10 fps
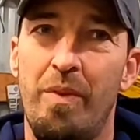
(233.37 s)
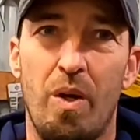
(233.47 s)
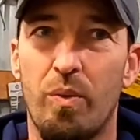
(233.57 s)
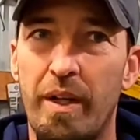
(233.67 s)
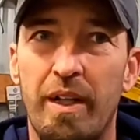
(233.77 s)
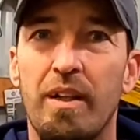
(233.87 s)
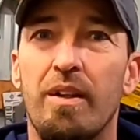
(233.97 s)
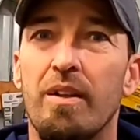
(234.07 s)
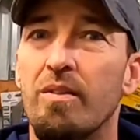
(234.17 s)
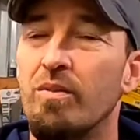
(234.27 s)
a
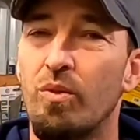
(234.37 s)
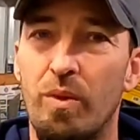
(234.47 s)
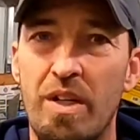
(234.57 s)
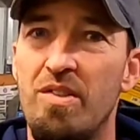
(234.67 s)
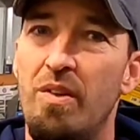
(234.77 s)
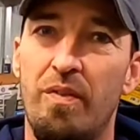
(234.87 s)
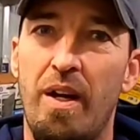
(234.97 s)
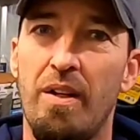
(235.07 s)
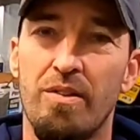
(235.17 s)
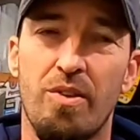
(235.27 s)
regular racing
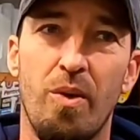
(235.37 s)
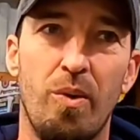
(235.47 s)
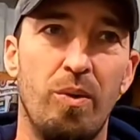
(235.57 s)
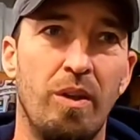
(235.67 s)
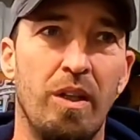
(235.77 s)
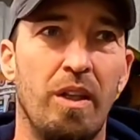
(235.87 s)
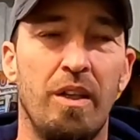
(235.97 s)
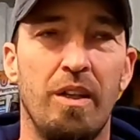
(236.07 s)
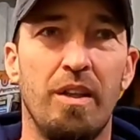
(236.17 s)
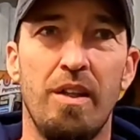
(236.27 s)
fans go.
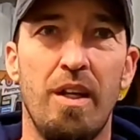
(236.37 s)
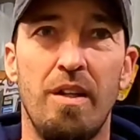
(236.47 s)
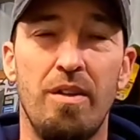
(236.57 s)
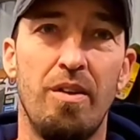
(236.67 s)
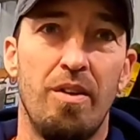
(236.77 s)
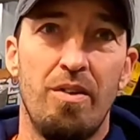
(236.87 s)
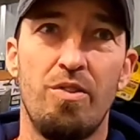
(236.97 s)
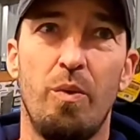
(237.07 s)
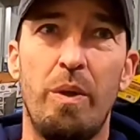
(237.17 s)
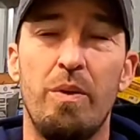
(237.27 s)
And
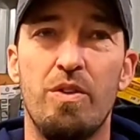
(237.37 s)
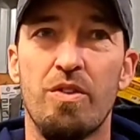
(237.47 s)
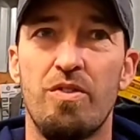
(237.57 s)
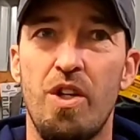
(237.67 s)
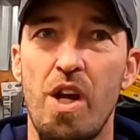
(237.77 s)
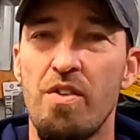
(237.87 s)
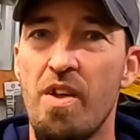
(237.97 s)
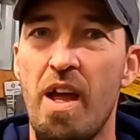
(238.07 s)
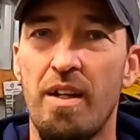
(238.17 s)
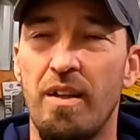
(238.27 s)
so we would just change
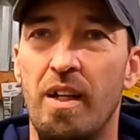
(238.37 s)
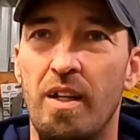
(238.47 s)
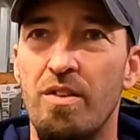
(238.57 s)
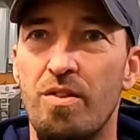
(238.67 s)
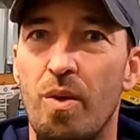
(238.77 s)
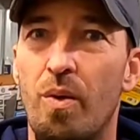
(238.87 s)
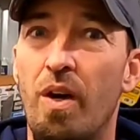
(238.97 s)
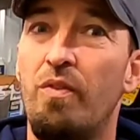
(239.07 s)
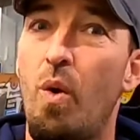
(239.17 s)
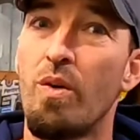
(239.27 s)
that. So
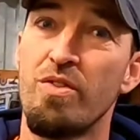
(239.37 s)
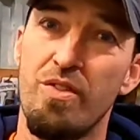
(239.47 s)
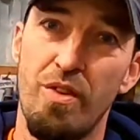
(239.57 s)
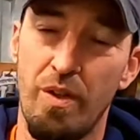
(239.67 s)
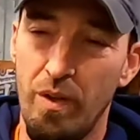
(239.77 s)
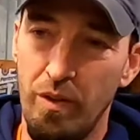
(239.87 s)
of course